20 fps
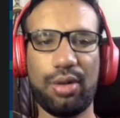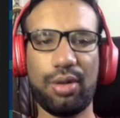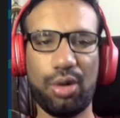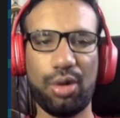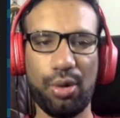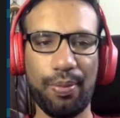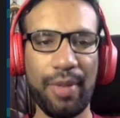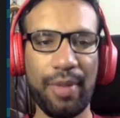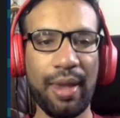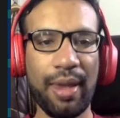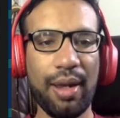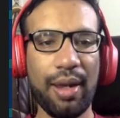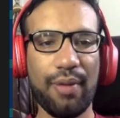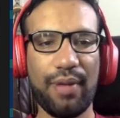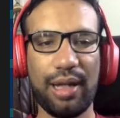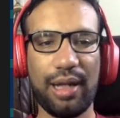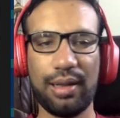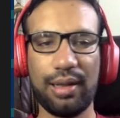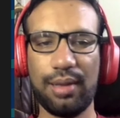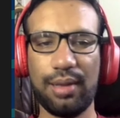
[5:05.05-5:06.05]
So,
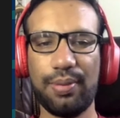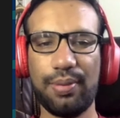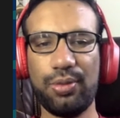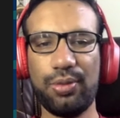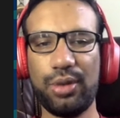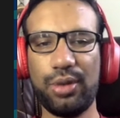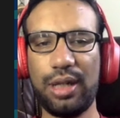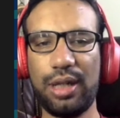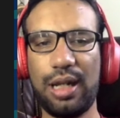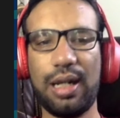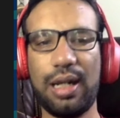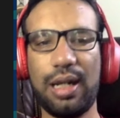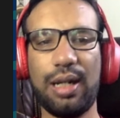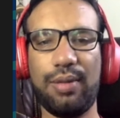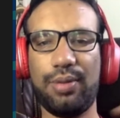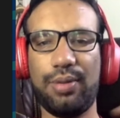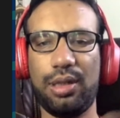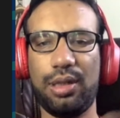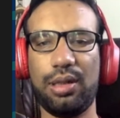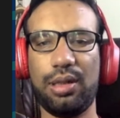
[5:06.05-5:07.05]
for example, we
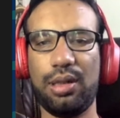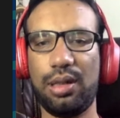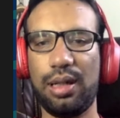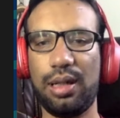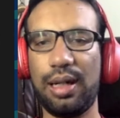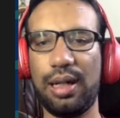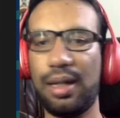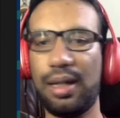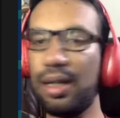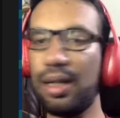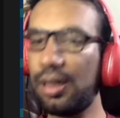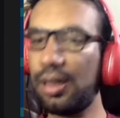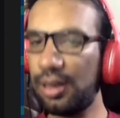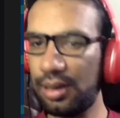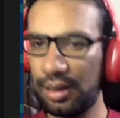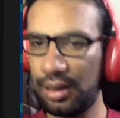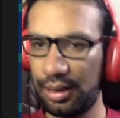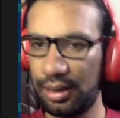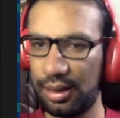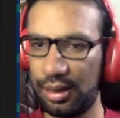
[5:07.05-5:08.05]
have
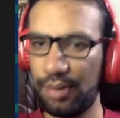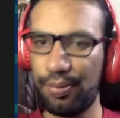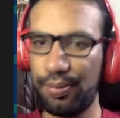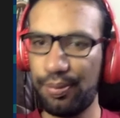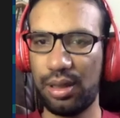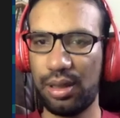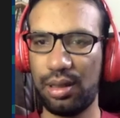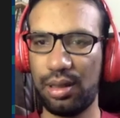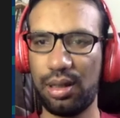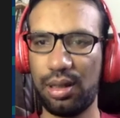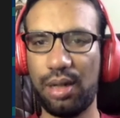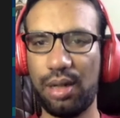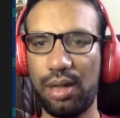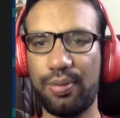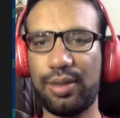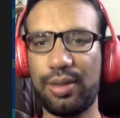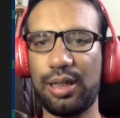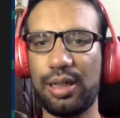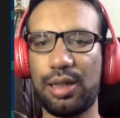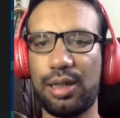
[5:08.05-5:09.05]
another example
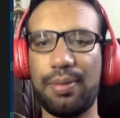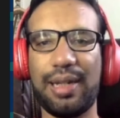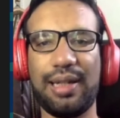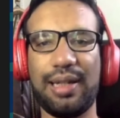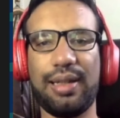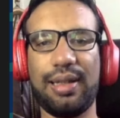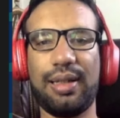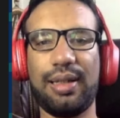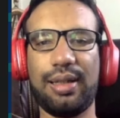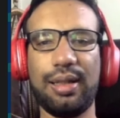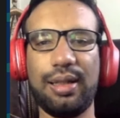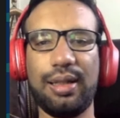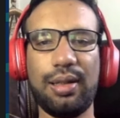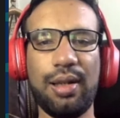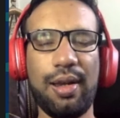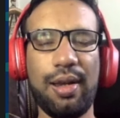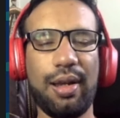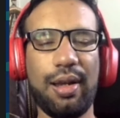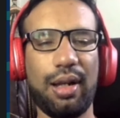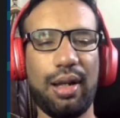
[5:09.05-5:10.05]
of customization
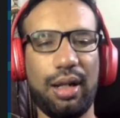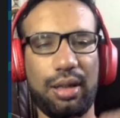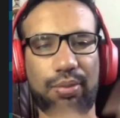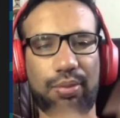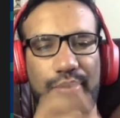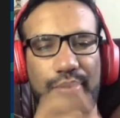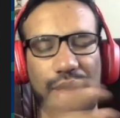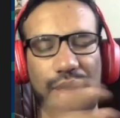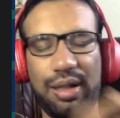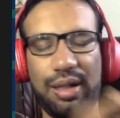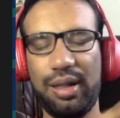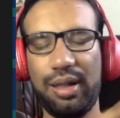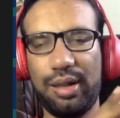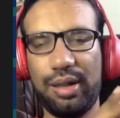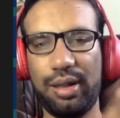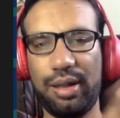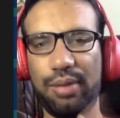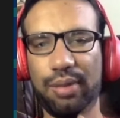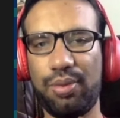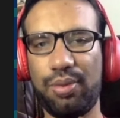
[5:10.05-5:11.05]
that
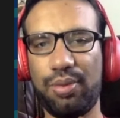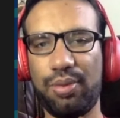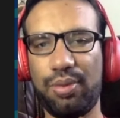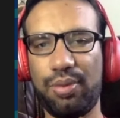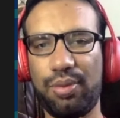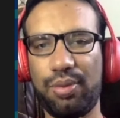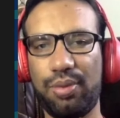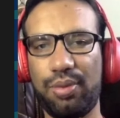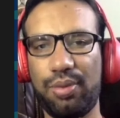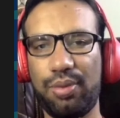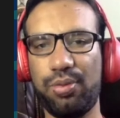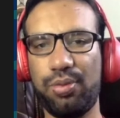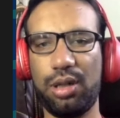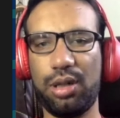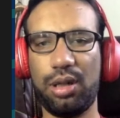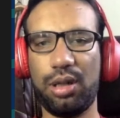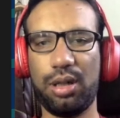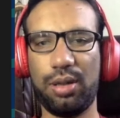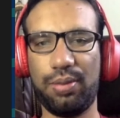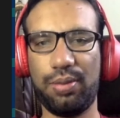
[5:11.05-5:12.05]
initially
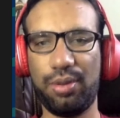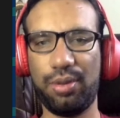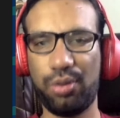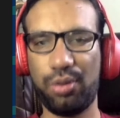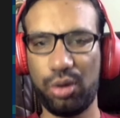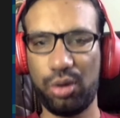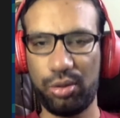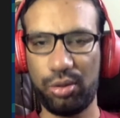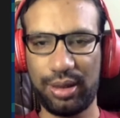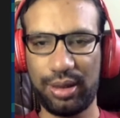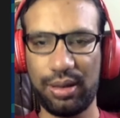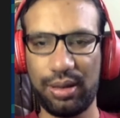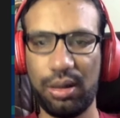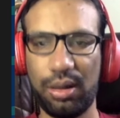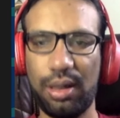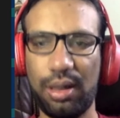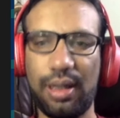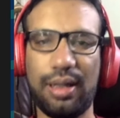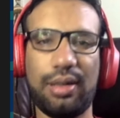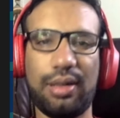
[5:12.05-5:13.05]
before we saw
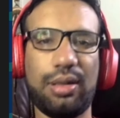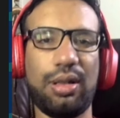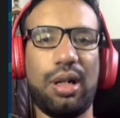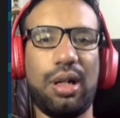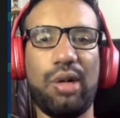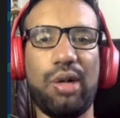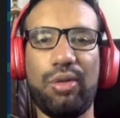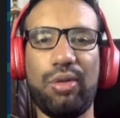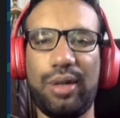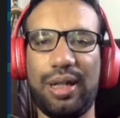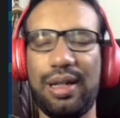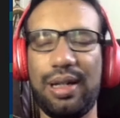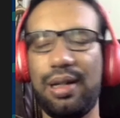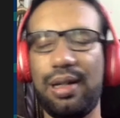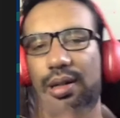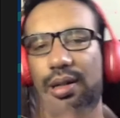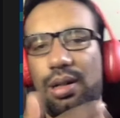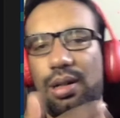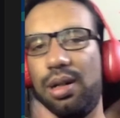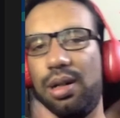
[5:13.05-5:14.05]
that how we
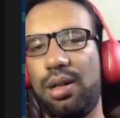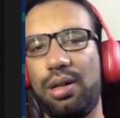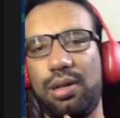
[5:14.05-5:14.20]
can